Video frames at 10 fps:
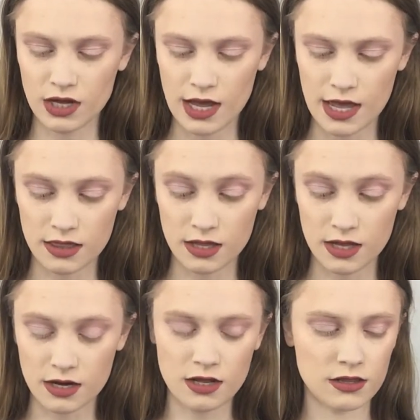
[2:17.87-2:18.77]
and
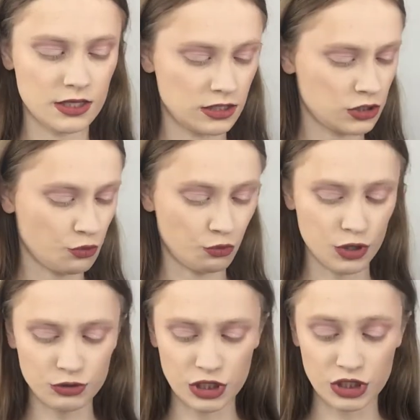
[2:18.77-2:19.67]
then this
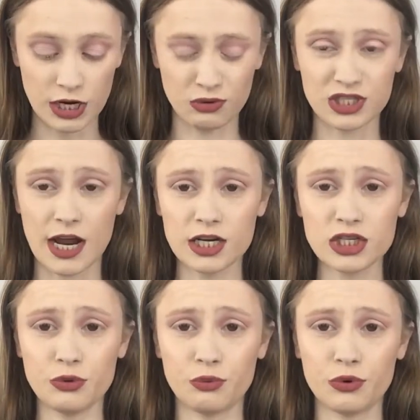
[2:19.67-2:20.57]
rosy shade, which I
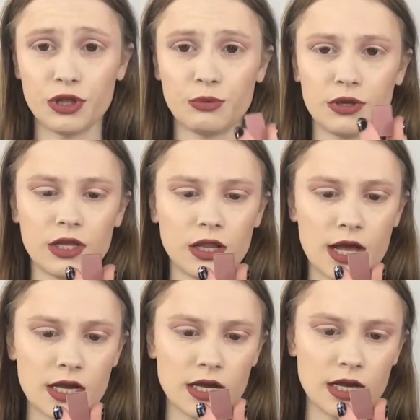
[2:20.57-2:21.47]
actually really
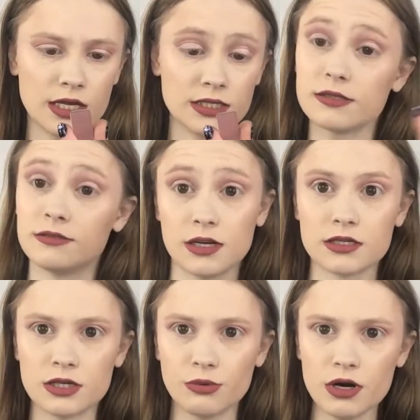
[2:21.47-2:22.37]
like, is
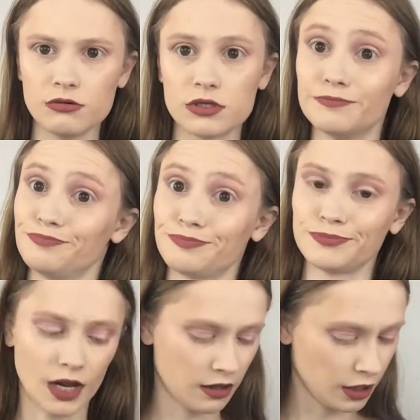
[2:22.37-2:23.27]
Dusty Rose.
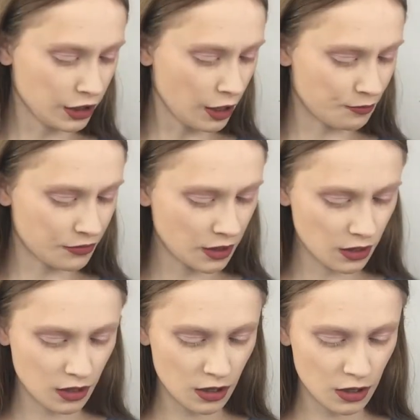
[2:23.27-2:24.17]
There you go.
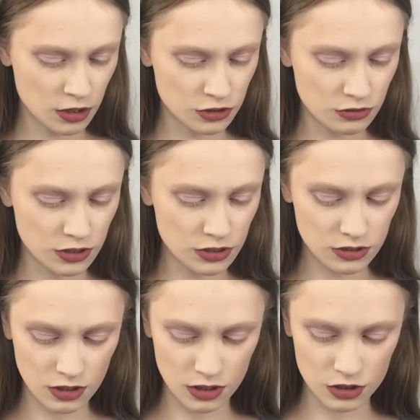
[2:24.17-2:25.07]
So these
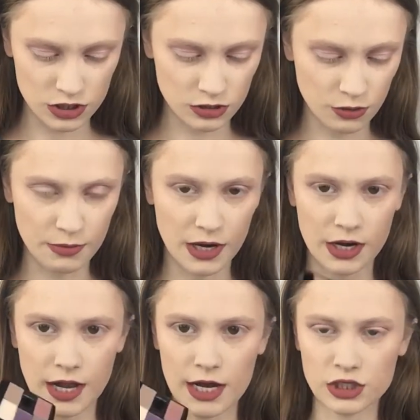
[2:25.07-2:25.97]
are just little Mary
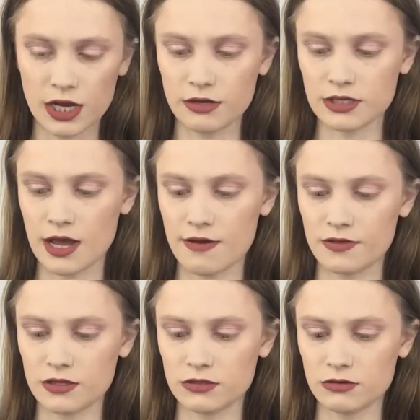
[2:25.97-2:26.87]
Kay shadows I have in
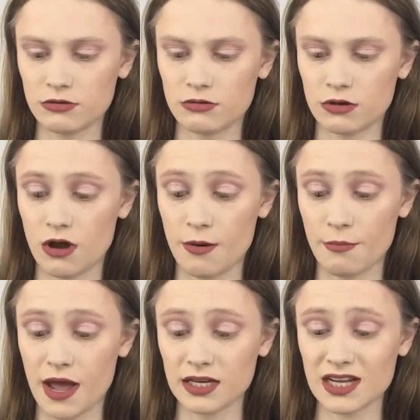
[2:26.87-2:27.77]
this little
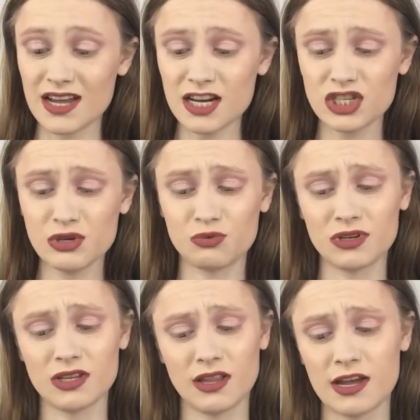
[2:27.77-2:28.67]
compact. I actually
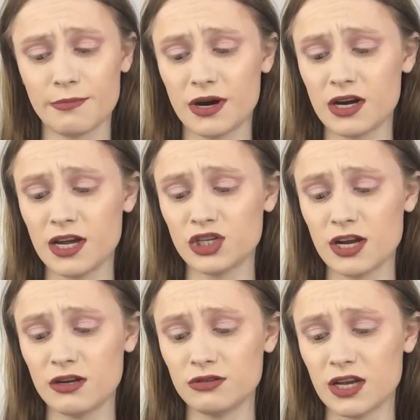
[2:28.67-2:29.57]
really like Mary Kay
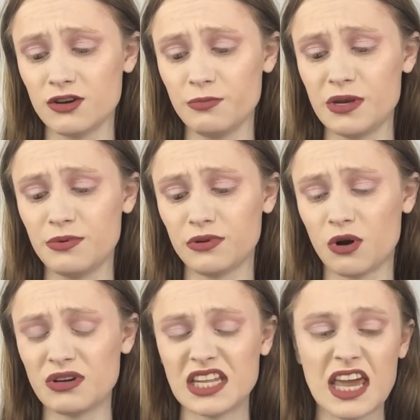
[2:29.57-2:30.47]
shadows. I know people are
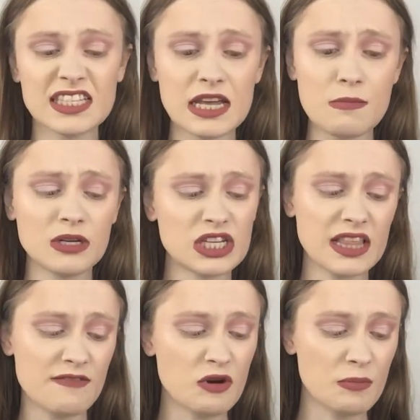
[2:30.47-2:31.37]
always like, it's a
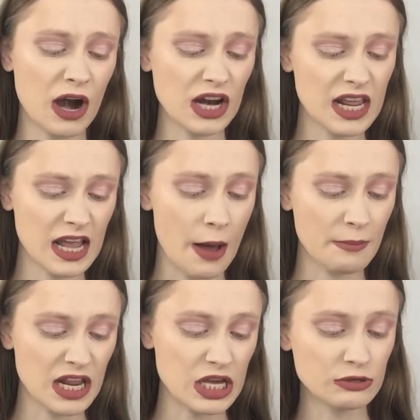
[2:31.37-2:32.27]
multi-level marketing
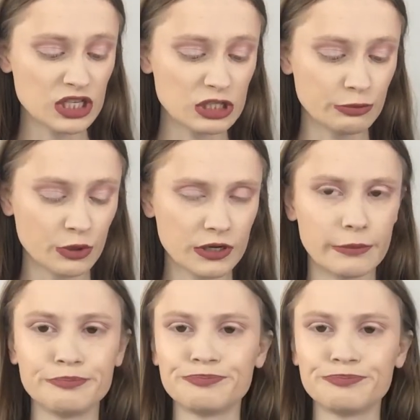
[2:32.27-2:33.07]
company, you shouldn't support them.